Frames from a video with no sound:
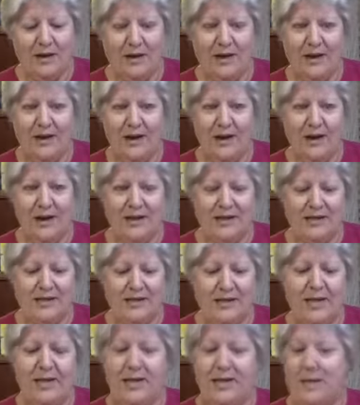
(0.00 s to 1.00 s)
And
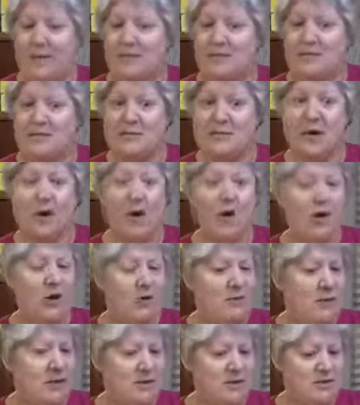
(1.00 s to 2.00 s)
it happens to be On Her
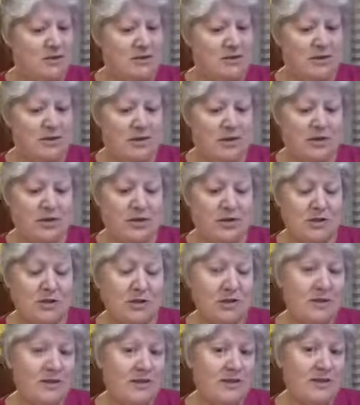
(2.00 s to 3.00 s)
Majesty's Secret
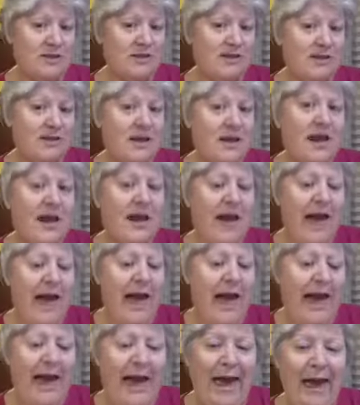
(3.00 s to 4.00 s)
Service.
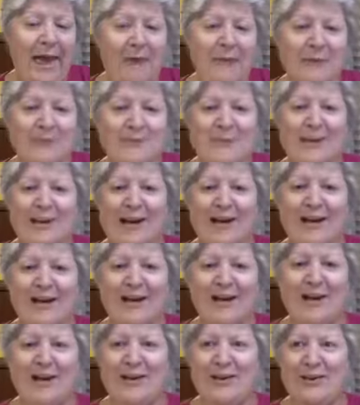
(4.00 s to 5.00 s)
And what was kind of
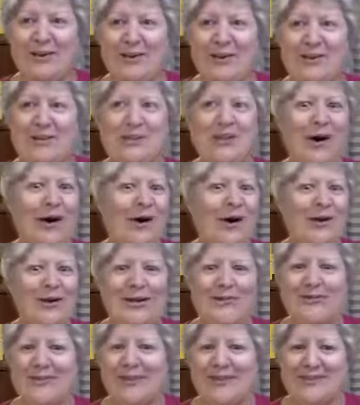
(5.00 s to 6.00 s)
cute, and I totally
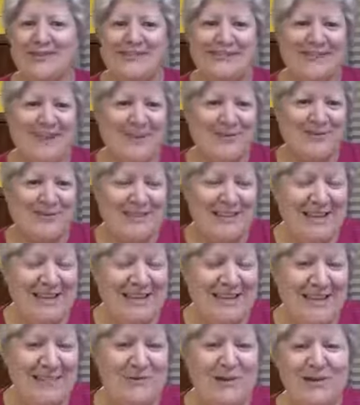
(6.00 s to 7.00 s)
forgot this line was in
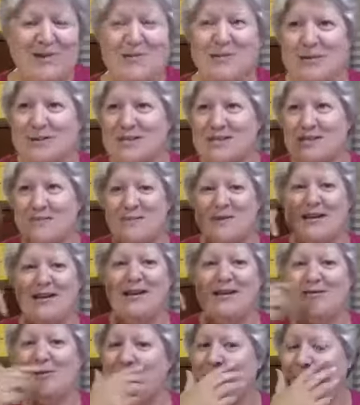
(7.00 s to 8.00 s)
there, but I was watching the beginning
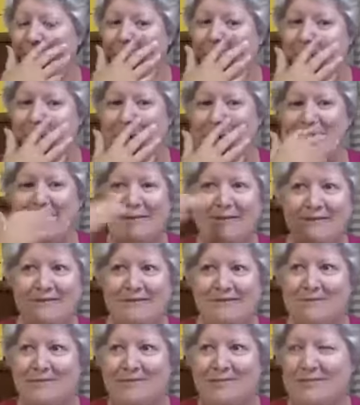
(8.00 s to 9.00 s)
of it earlier. I'm only
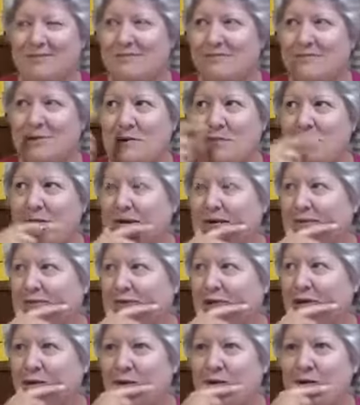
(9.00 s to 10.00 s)
probably about a
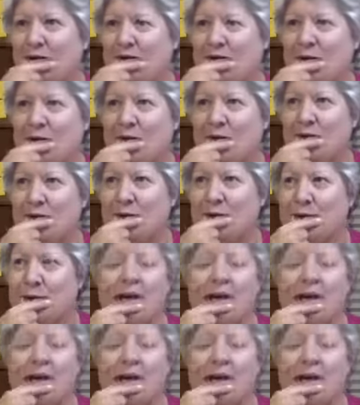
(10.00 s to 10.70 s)
quarter of the way through.